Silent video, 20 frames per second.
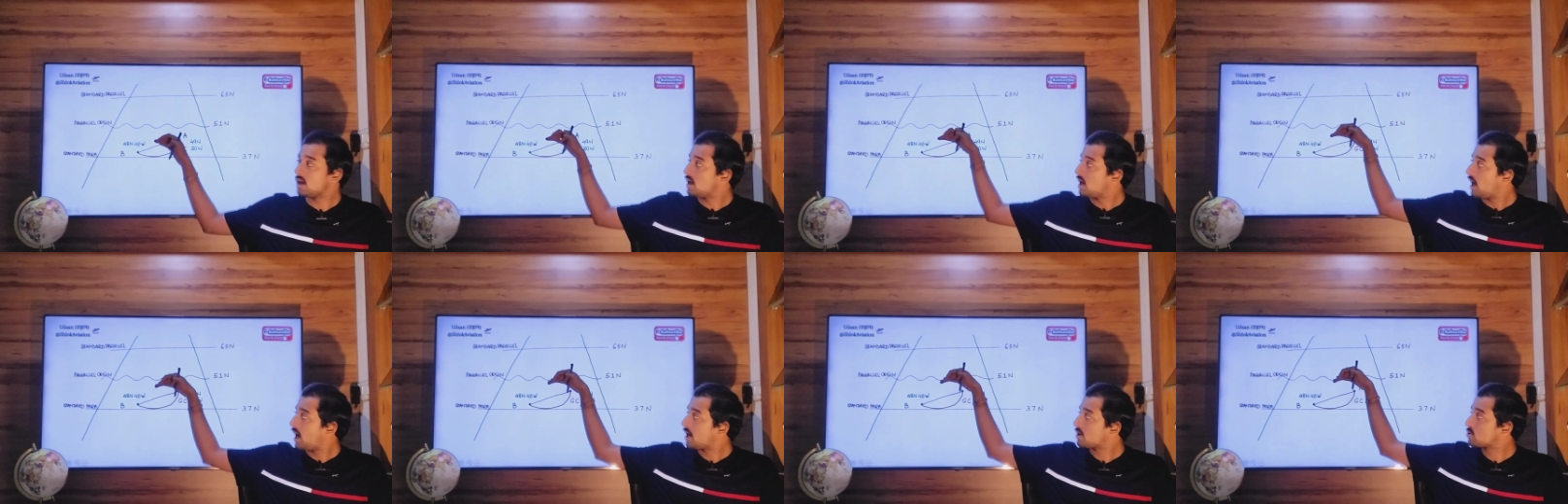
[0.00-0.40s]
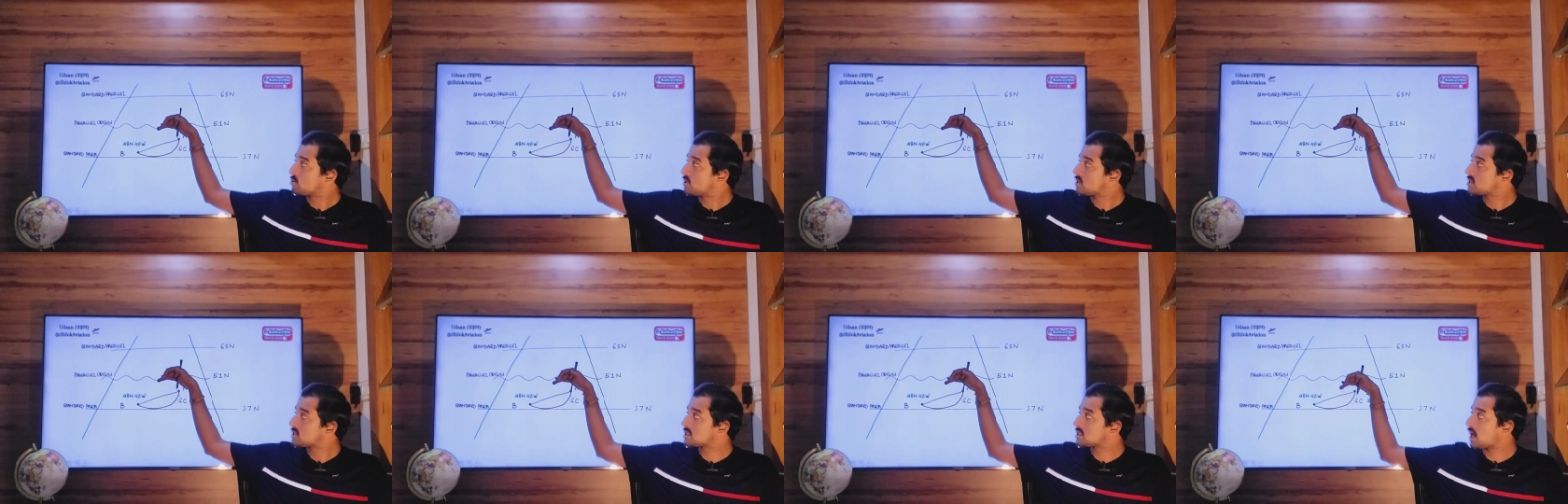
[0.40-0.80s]
are to the
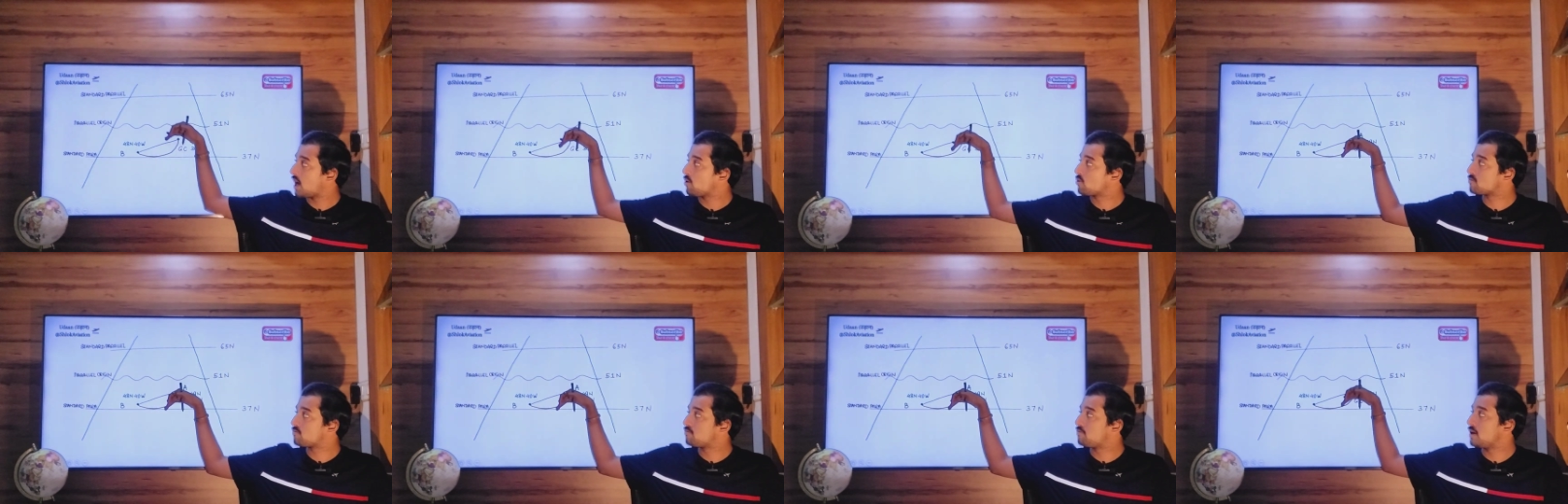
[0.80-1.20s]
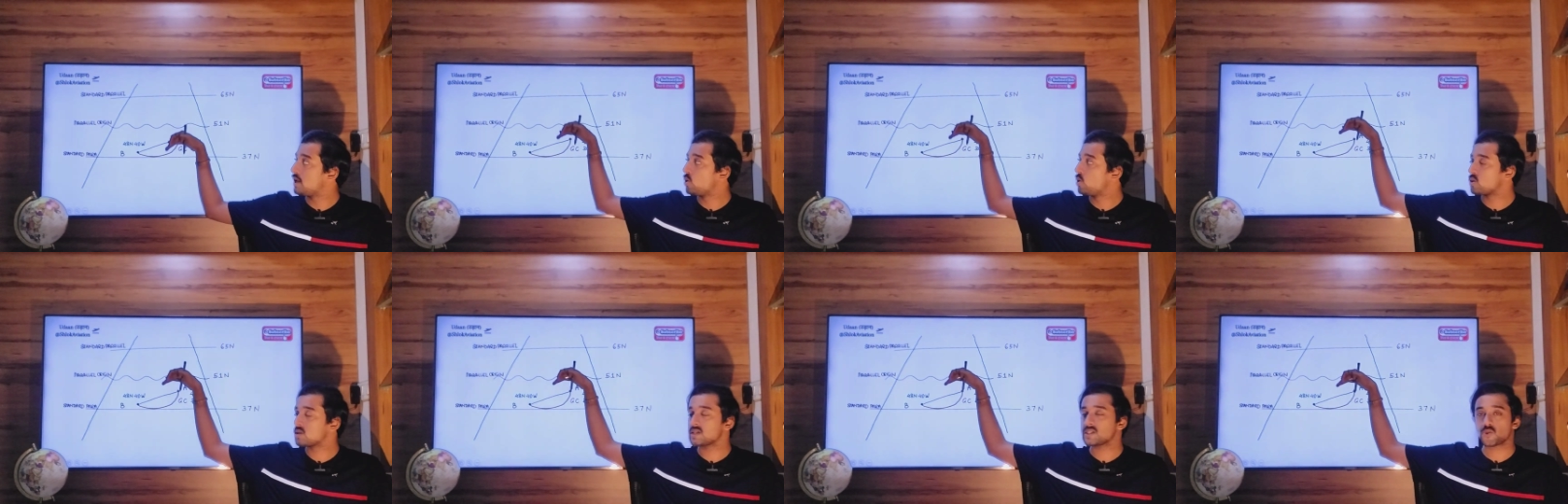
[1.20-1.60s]
south
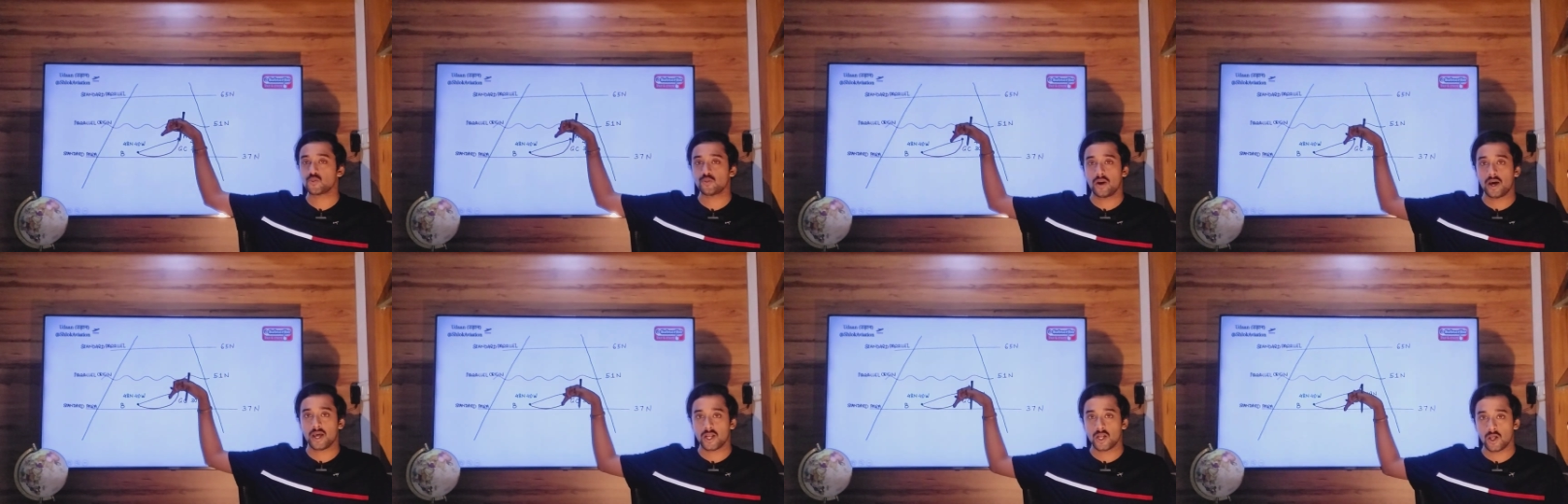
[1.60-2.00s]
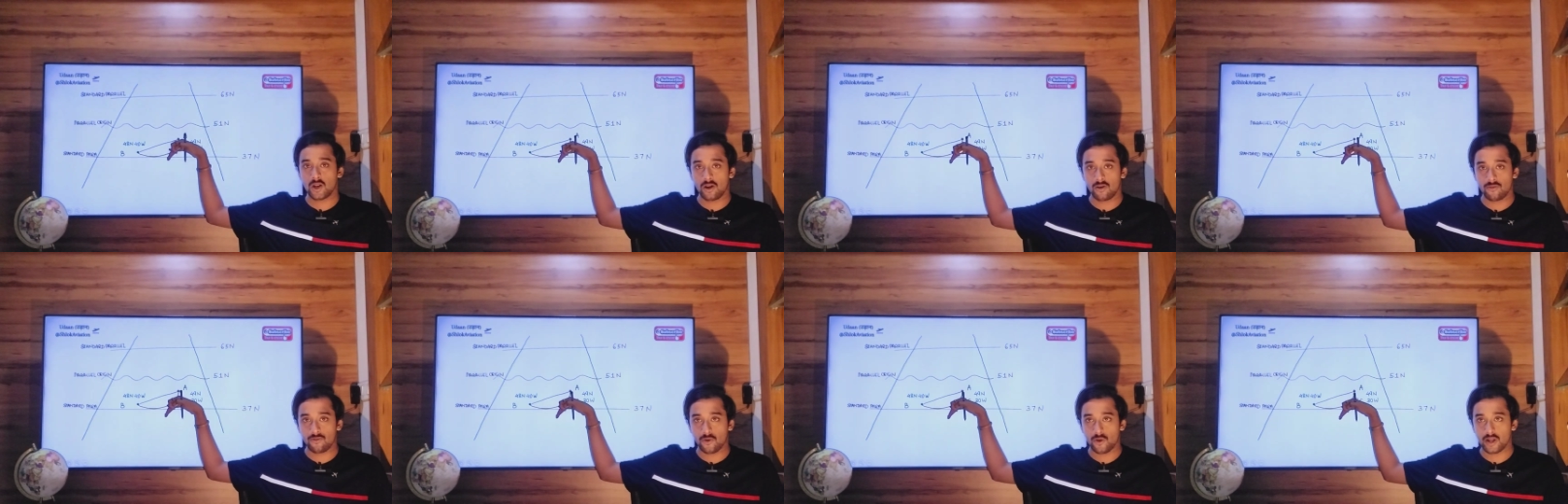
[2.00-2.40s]
below this parallel
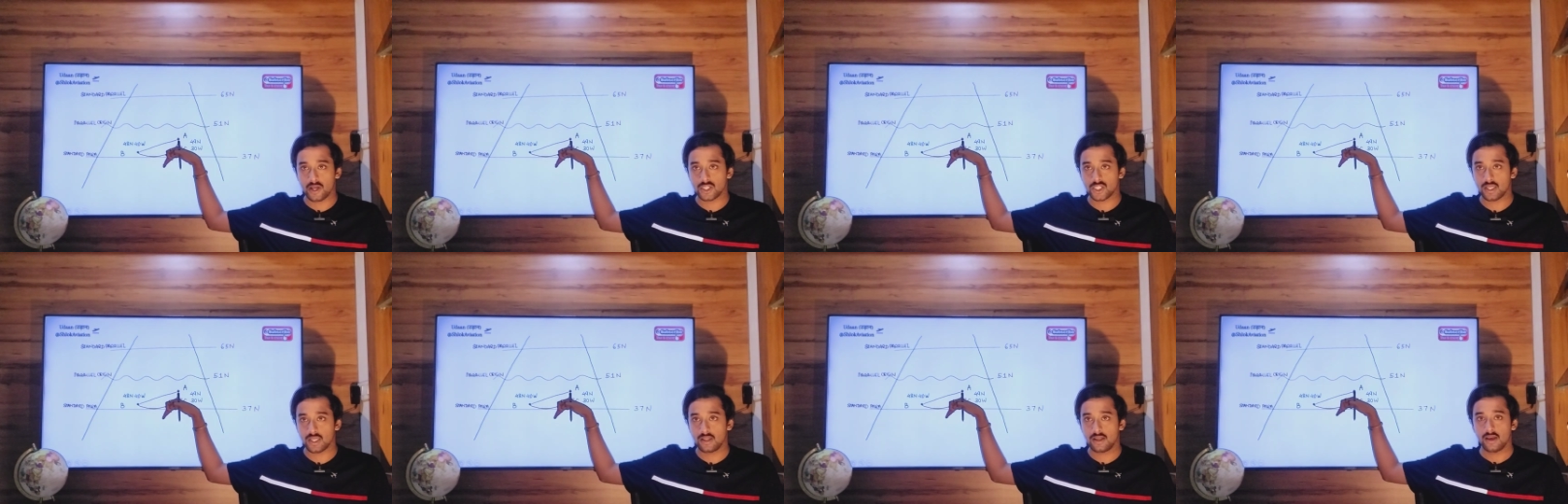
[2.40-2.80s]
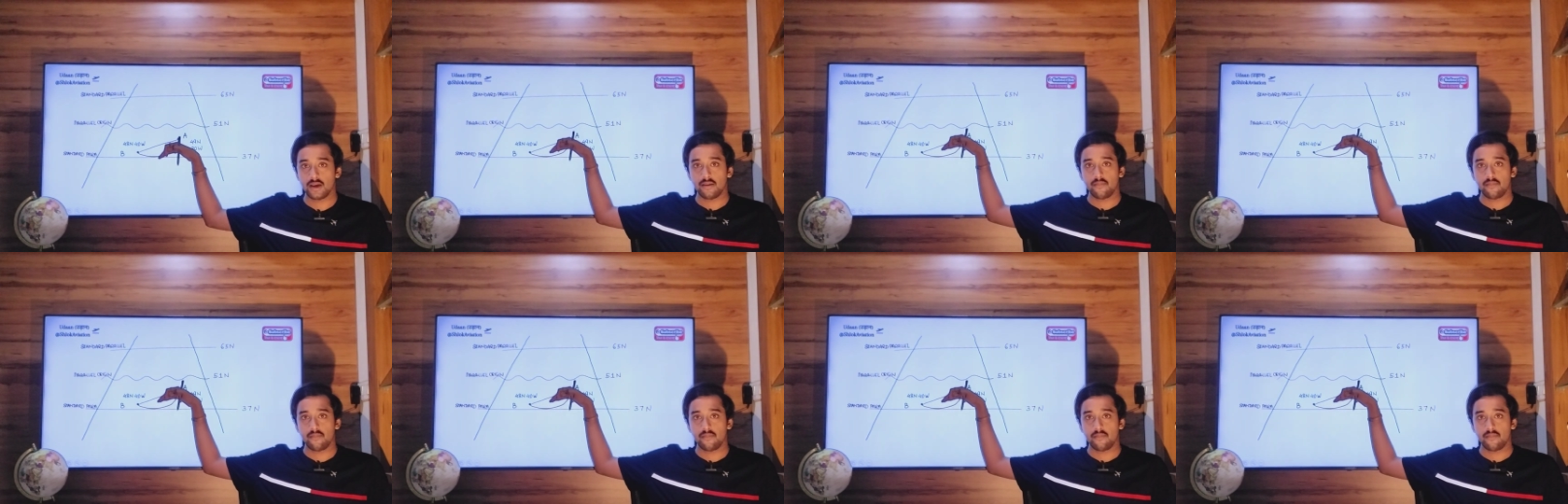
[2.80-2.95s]
of origin,